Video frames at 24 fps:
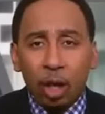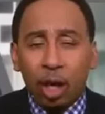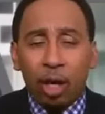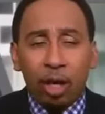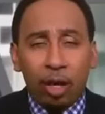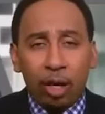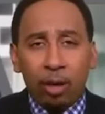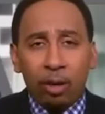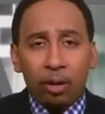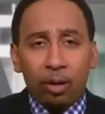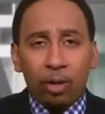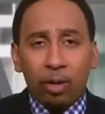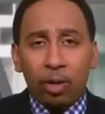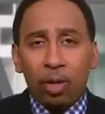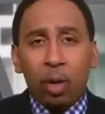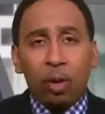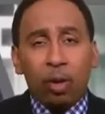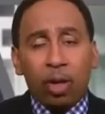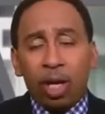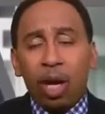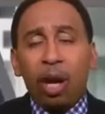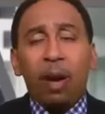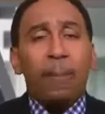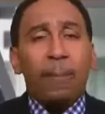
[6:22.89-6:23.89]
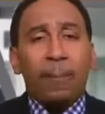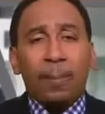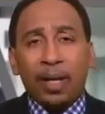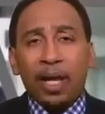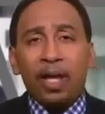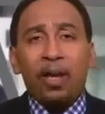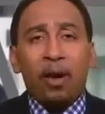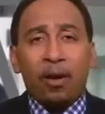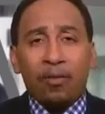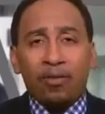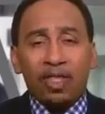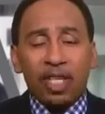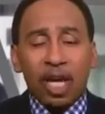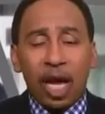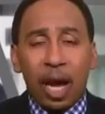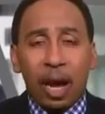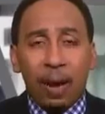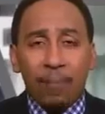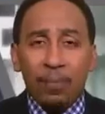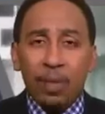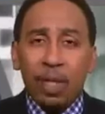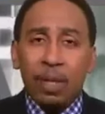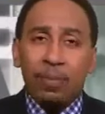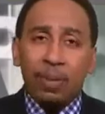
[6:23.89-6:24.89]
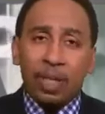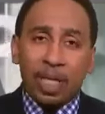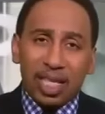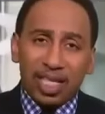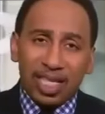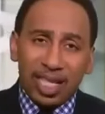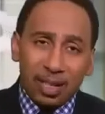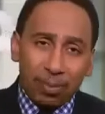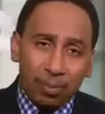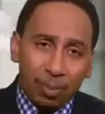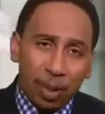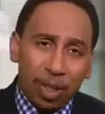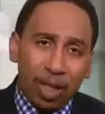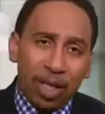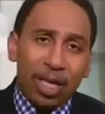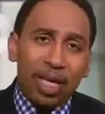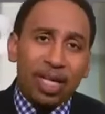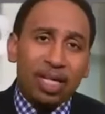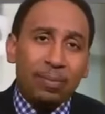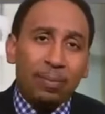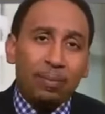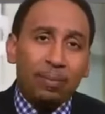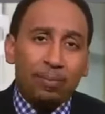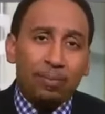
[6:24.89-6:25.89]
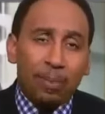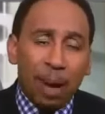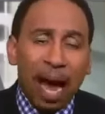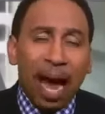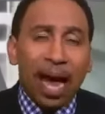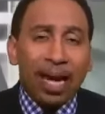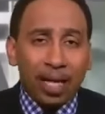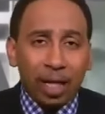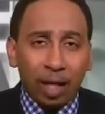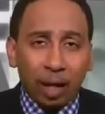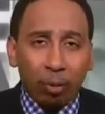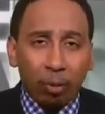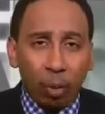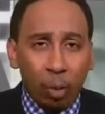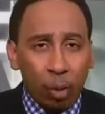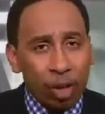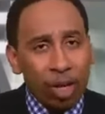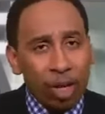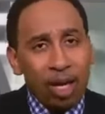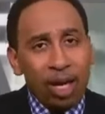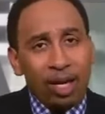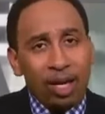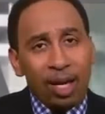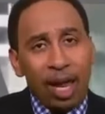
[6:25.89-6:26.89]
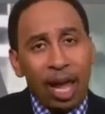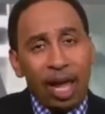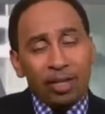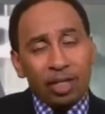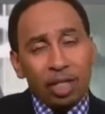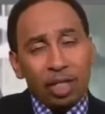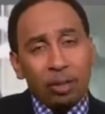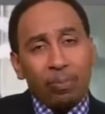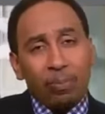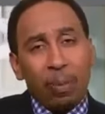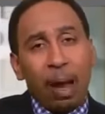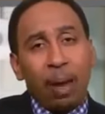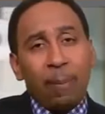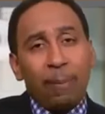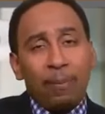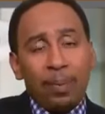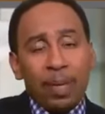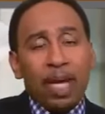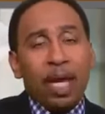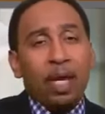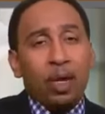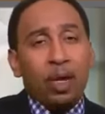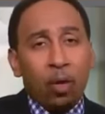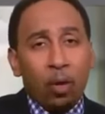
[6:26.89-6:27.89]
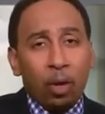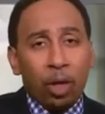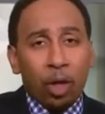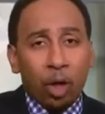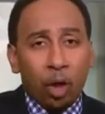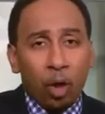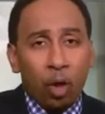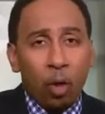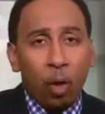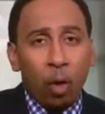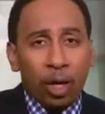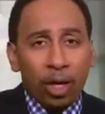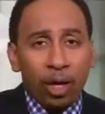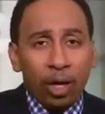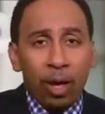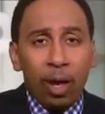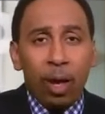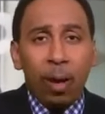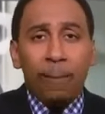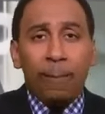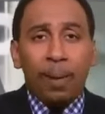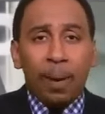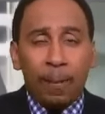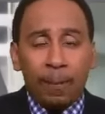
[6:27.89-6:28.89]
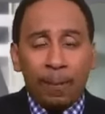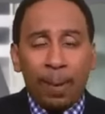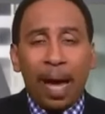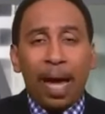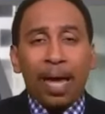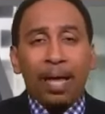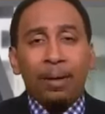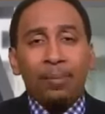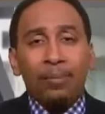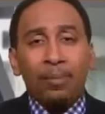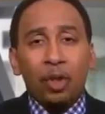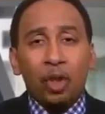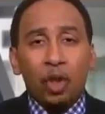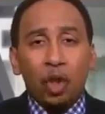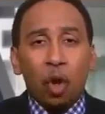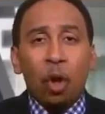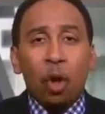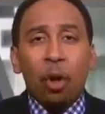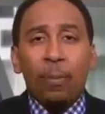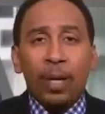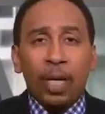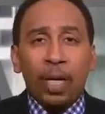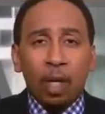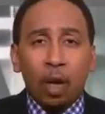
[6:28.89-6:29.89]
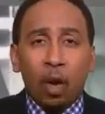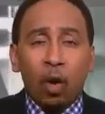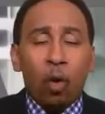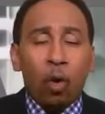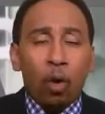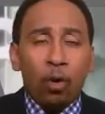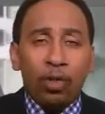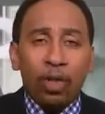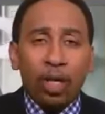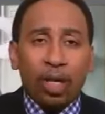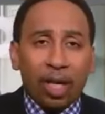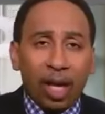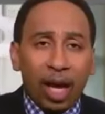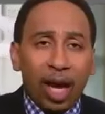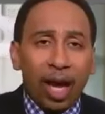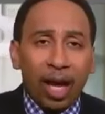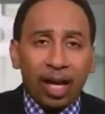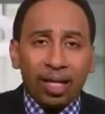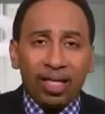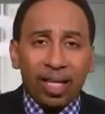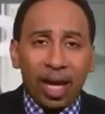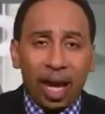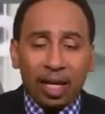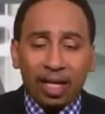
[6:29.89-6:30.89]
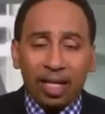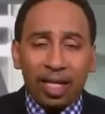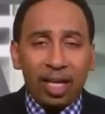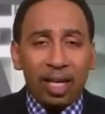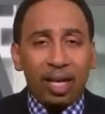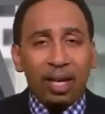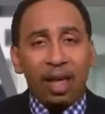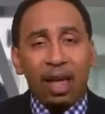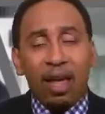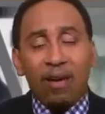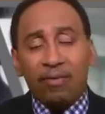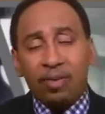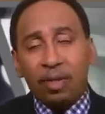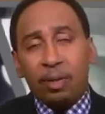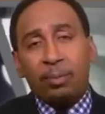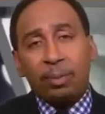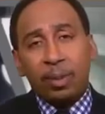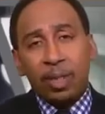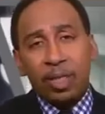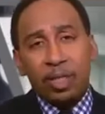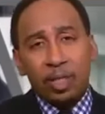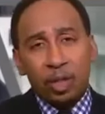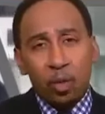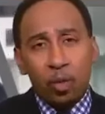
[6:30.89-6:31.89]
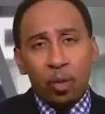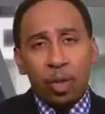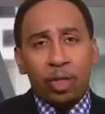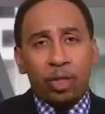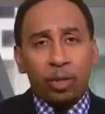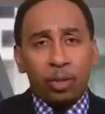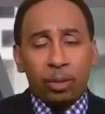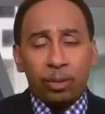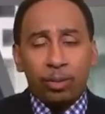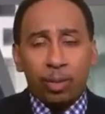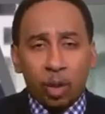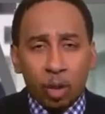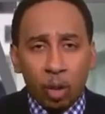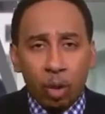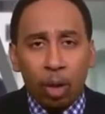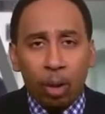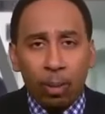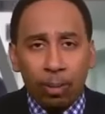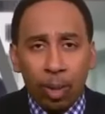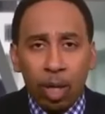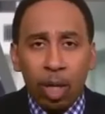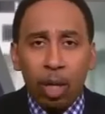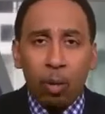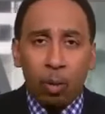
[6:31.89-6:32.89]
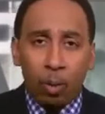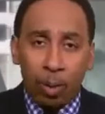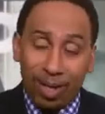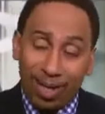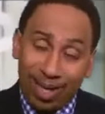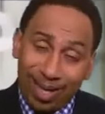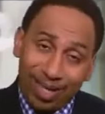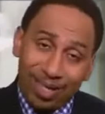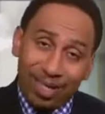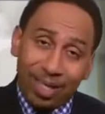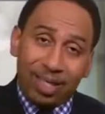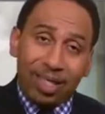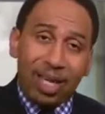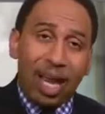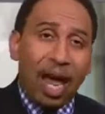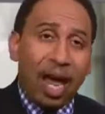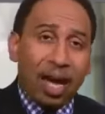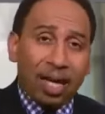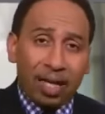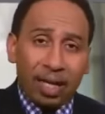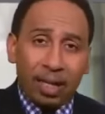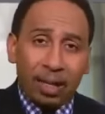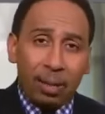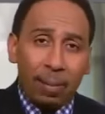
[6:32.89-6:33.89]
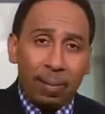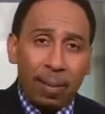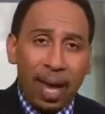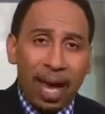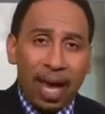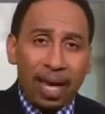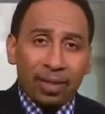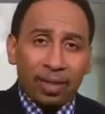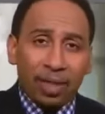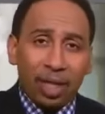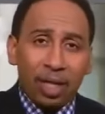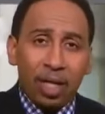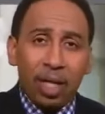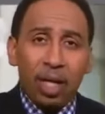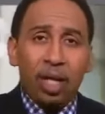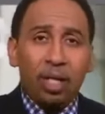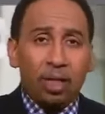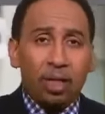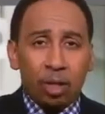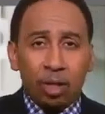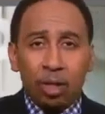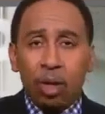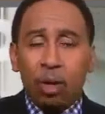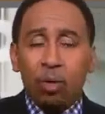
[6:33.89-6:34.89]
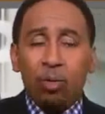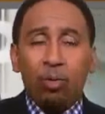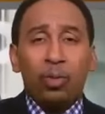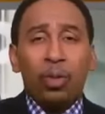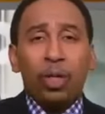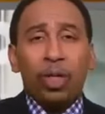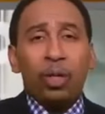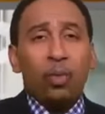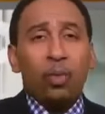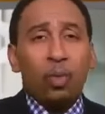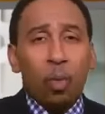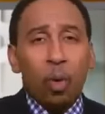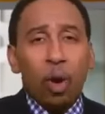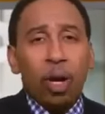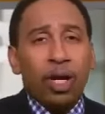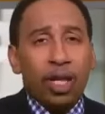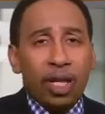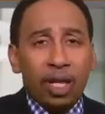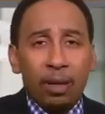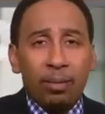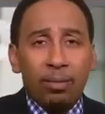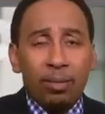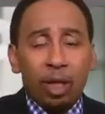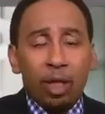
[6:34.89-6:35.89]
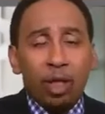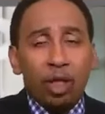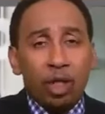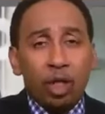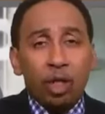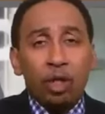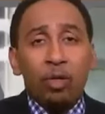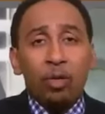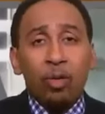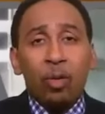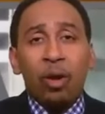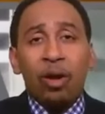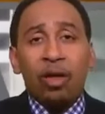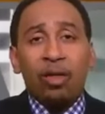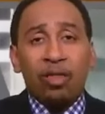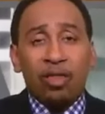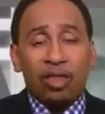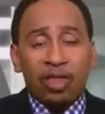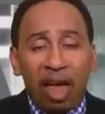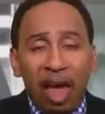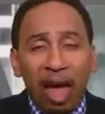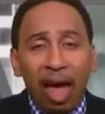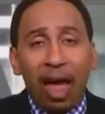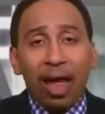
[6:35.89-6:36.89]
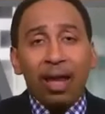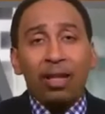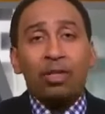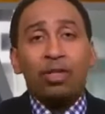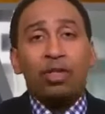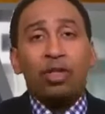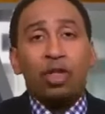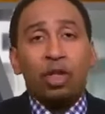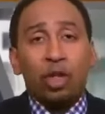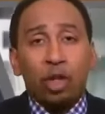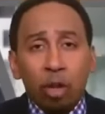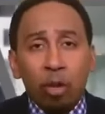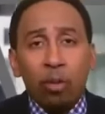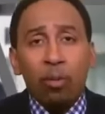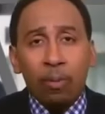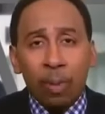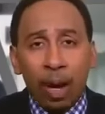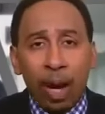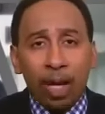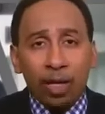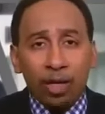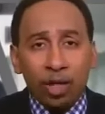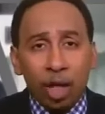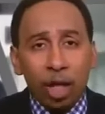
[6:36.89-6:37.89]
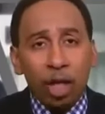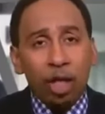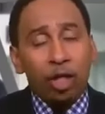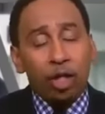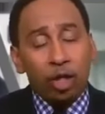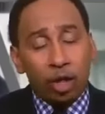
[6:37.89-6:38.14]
You know, come playoff time, because he's putting his body through it, not just by being on the court, but by absorbing all the contact he inevitably is going to absorb when he's attacking the basket. So you don't really want him to do that too much.